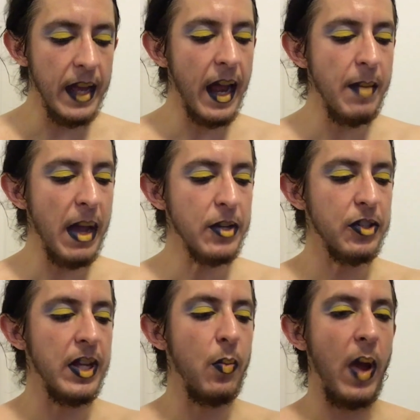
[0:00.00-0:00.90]
And I'm
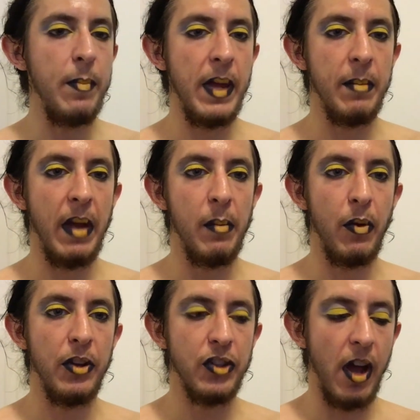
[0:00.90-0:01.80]
actually wiping my
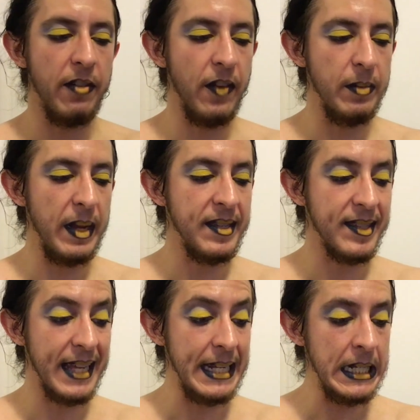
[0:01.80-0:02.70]
brush off on my
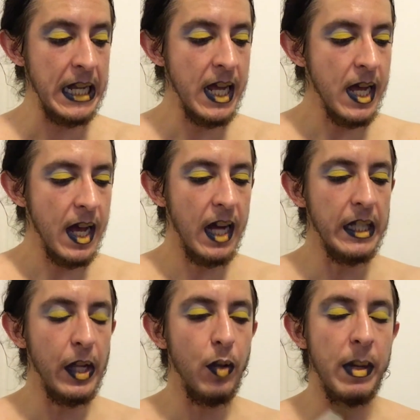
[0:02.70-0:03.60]
skin
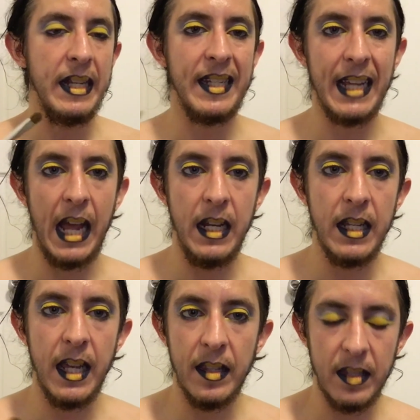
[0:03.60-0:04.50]
a little bit to kind
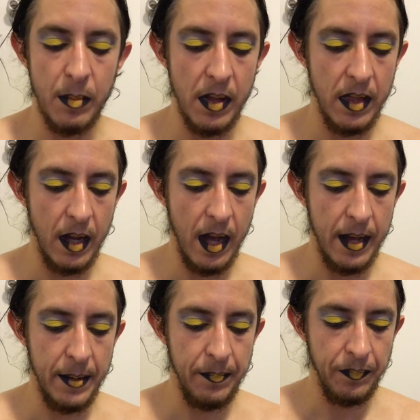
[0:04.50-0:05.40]
of get some of
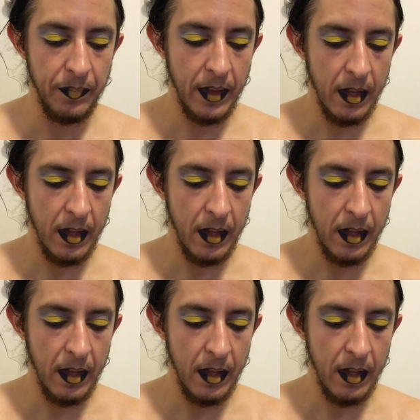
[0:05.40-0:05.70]
the